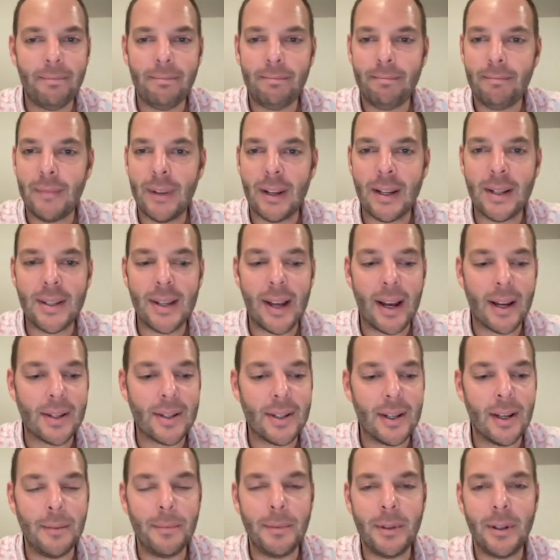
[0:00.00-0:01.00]
exact
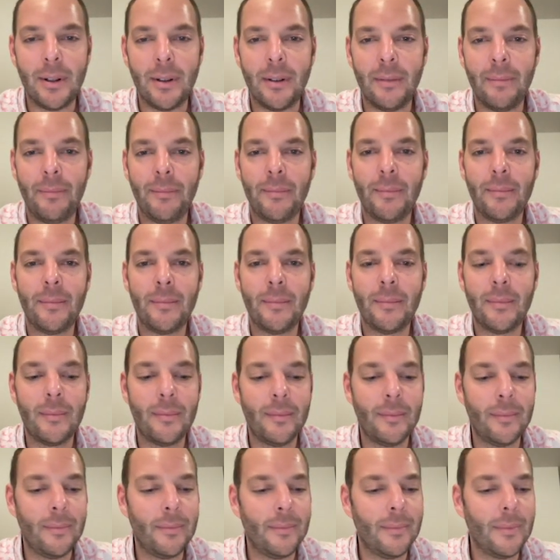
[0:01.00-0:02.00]
same deal.
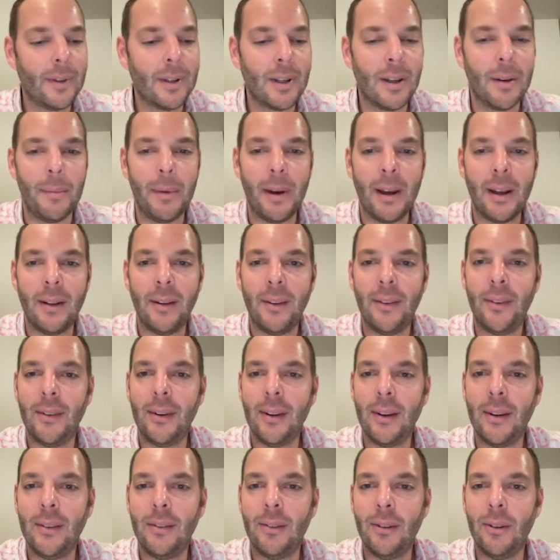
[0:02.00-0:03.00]
Command
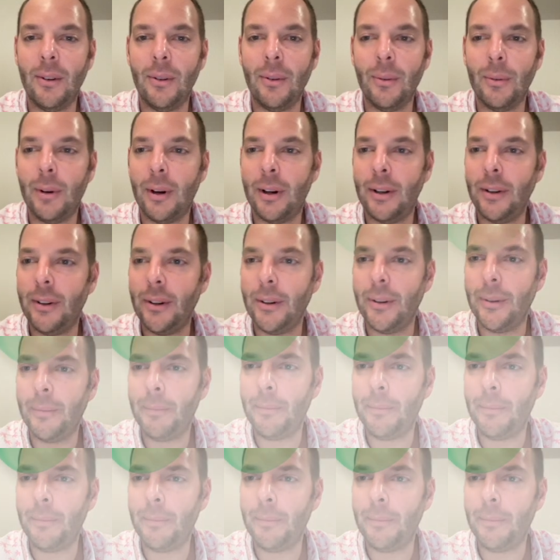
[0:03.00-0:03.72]
Z to undo.